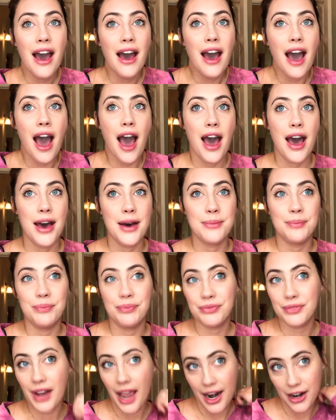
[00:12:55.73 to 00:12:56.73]

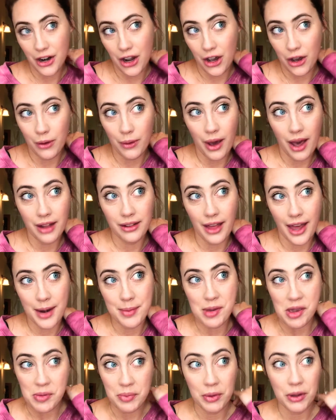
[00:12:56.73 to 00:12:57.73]
I know a lot of
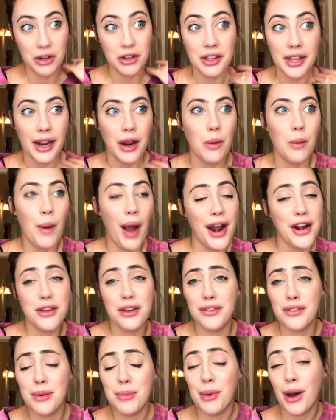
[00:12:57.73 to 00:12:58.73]
people are like, why do you
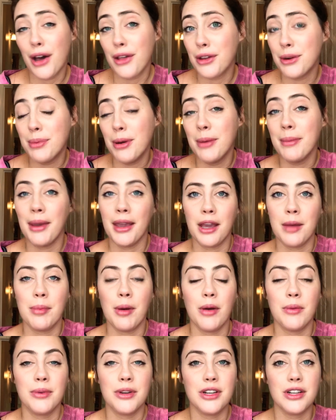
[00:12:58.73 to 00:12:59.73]
even bother to put makeup
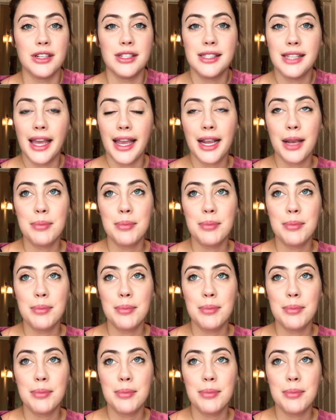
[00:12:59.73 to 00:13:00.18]
on when you're sick?